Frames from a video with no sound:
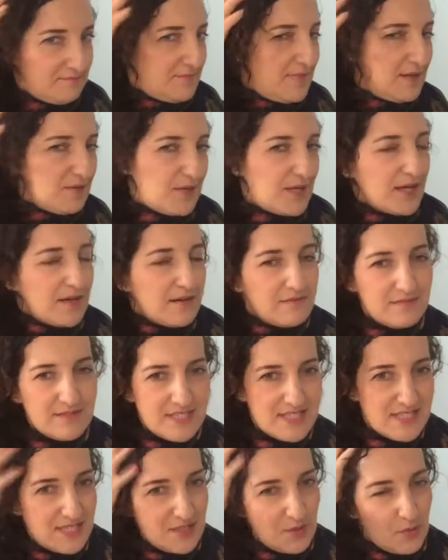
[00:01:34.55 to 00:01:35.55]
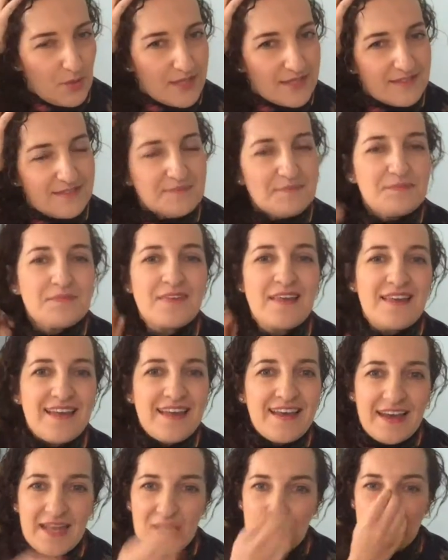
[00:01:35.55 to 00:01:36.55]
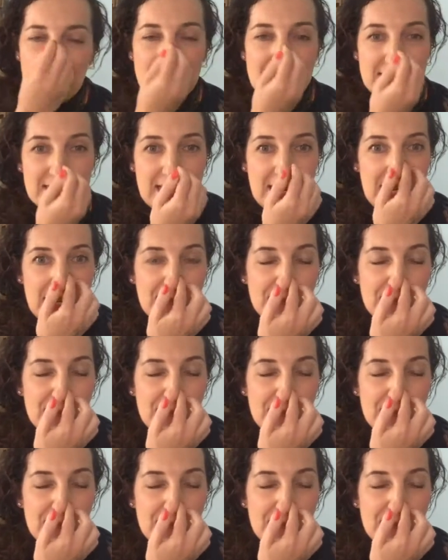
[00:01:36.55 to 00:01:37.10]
There we go. It's still wet. Anyways,